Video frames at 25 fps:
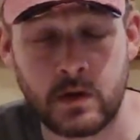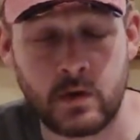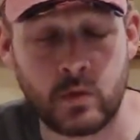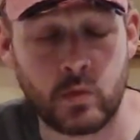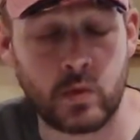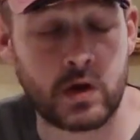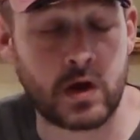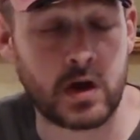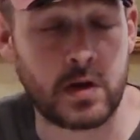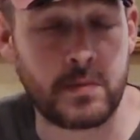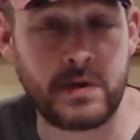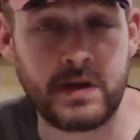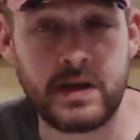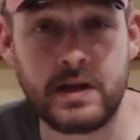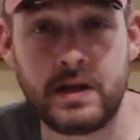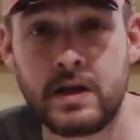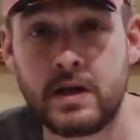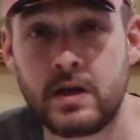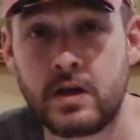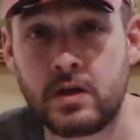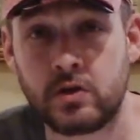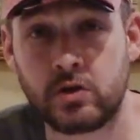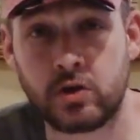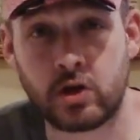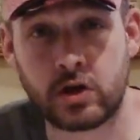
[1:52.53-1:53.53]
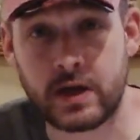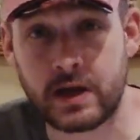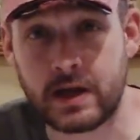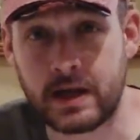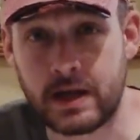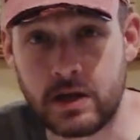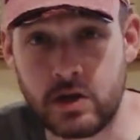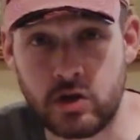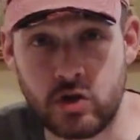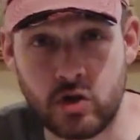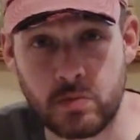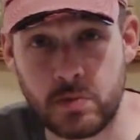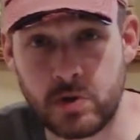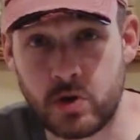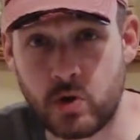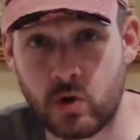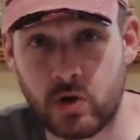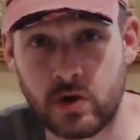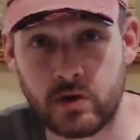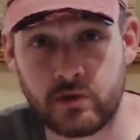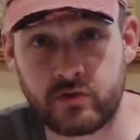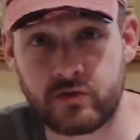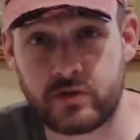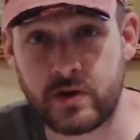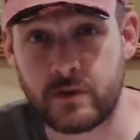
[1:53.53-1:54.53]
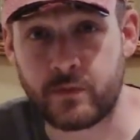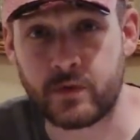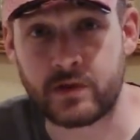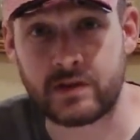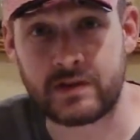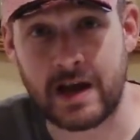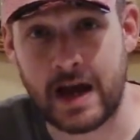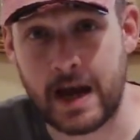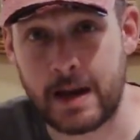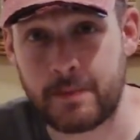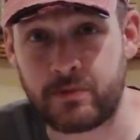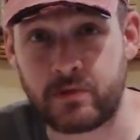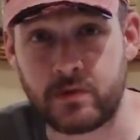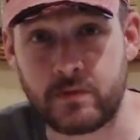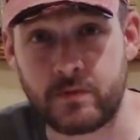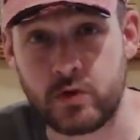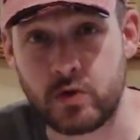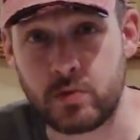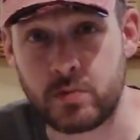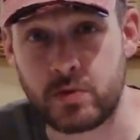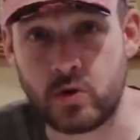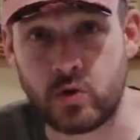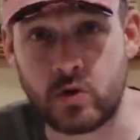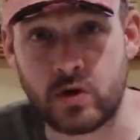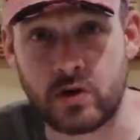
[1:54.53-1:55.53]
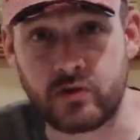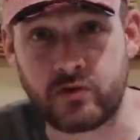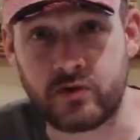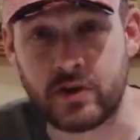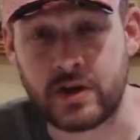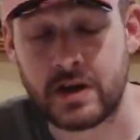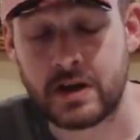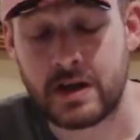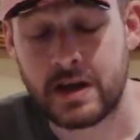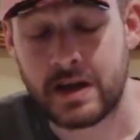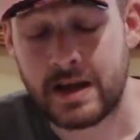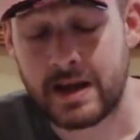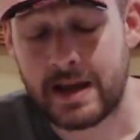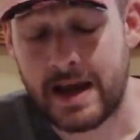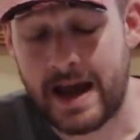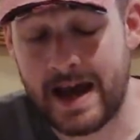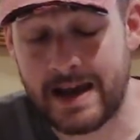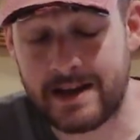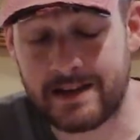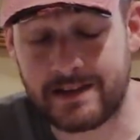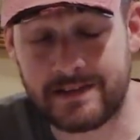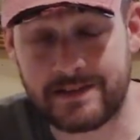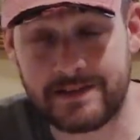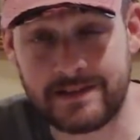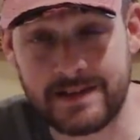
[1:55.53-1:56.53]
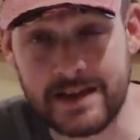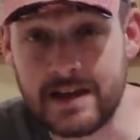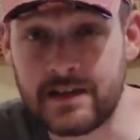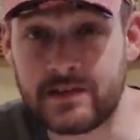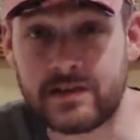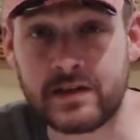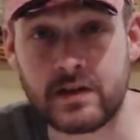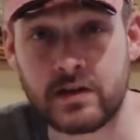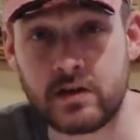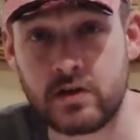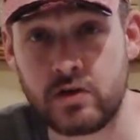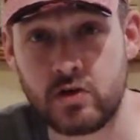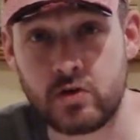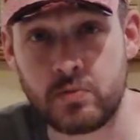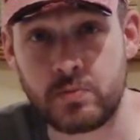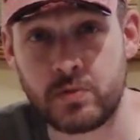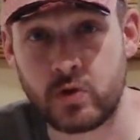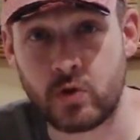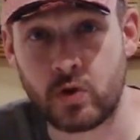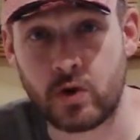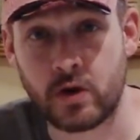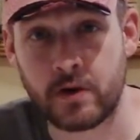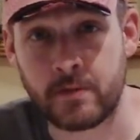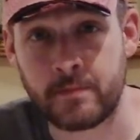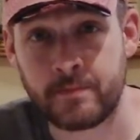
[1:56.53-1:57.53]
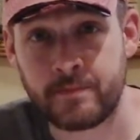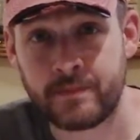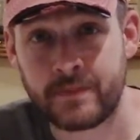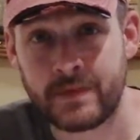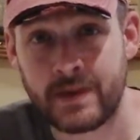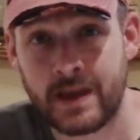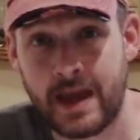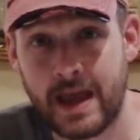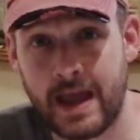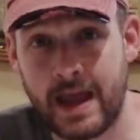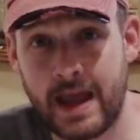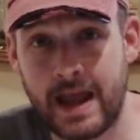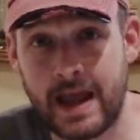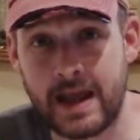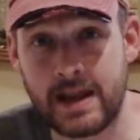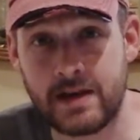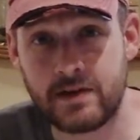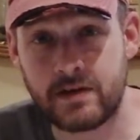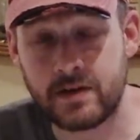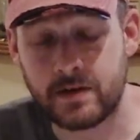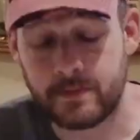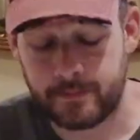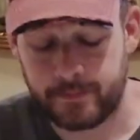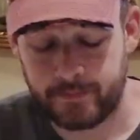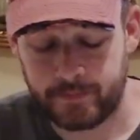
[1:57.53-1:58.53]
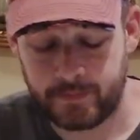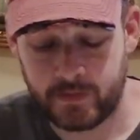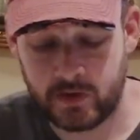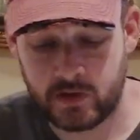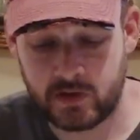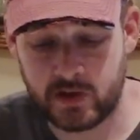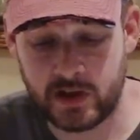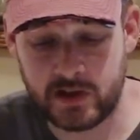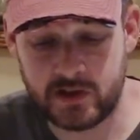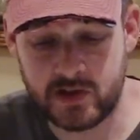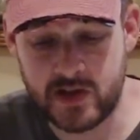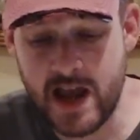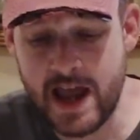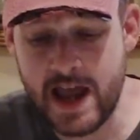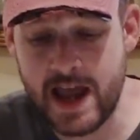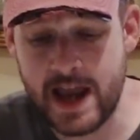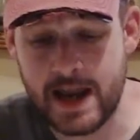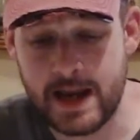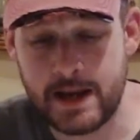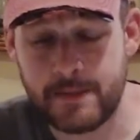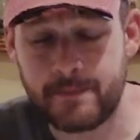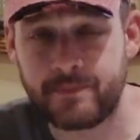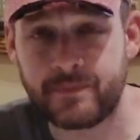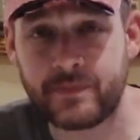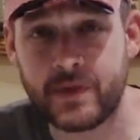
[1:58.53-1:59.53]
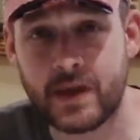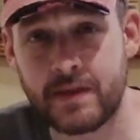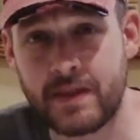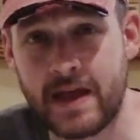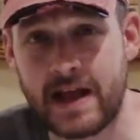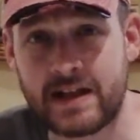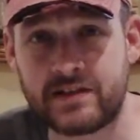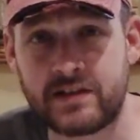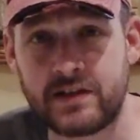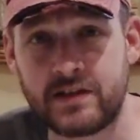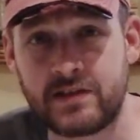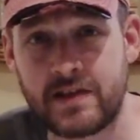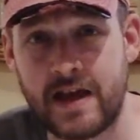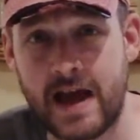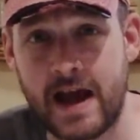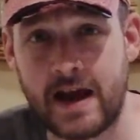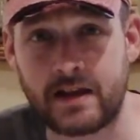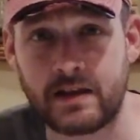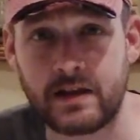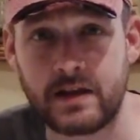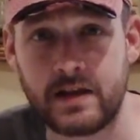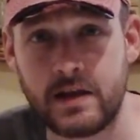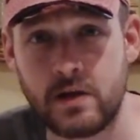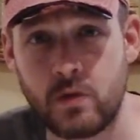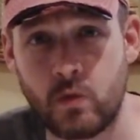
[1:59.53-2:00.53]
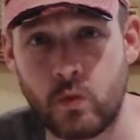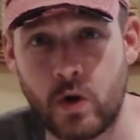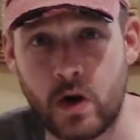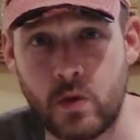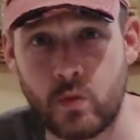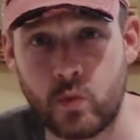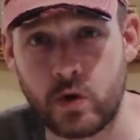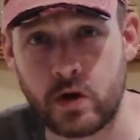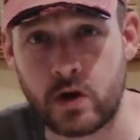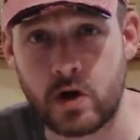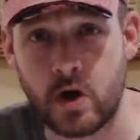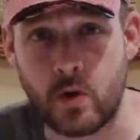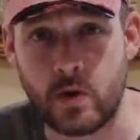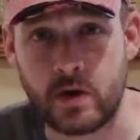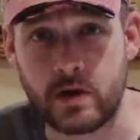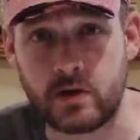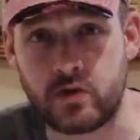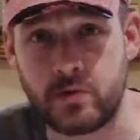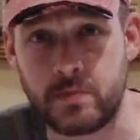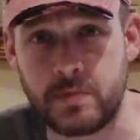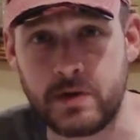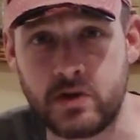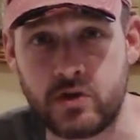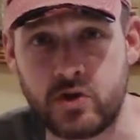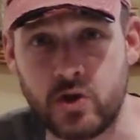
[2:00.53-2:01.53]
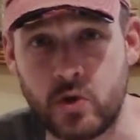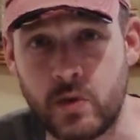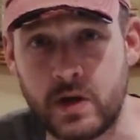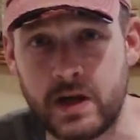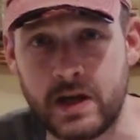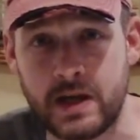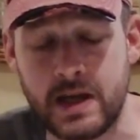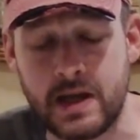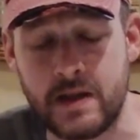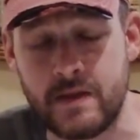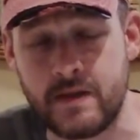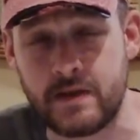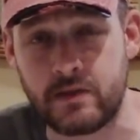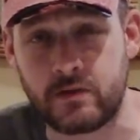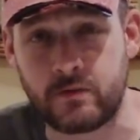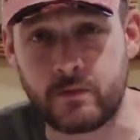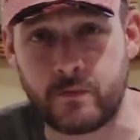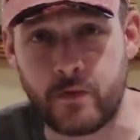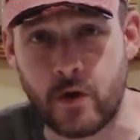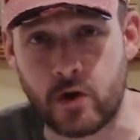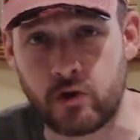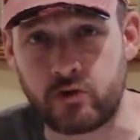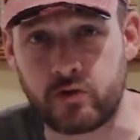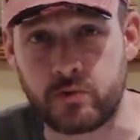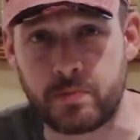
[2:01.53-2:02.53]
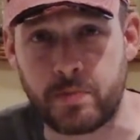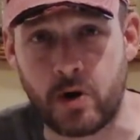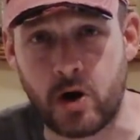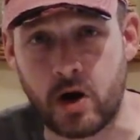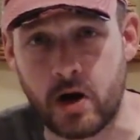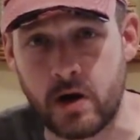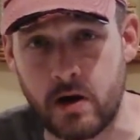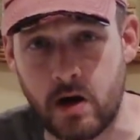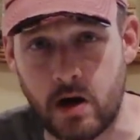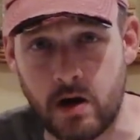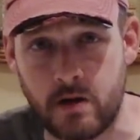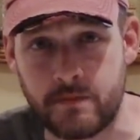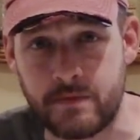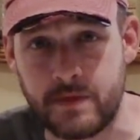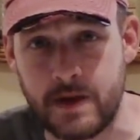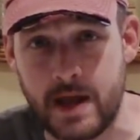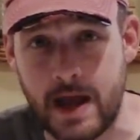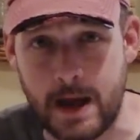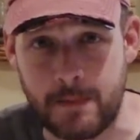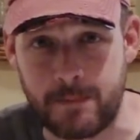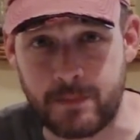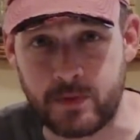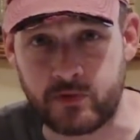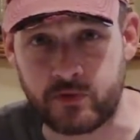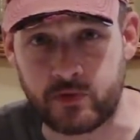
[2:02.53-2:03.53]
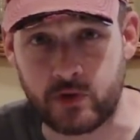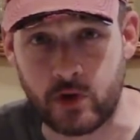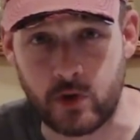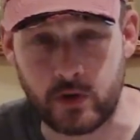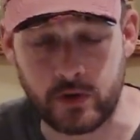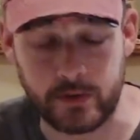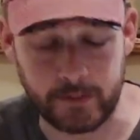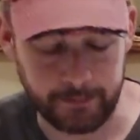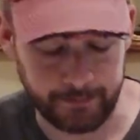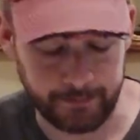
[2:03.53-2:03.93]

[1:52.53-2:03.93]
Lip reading: We're going to be looking at humidors, different types of humidors, how to season a humidor, and today that's exactly what we're going to be doing in this first part of the episode.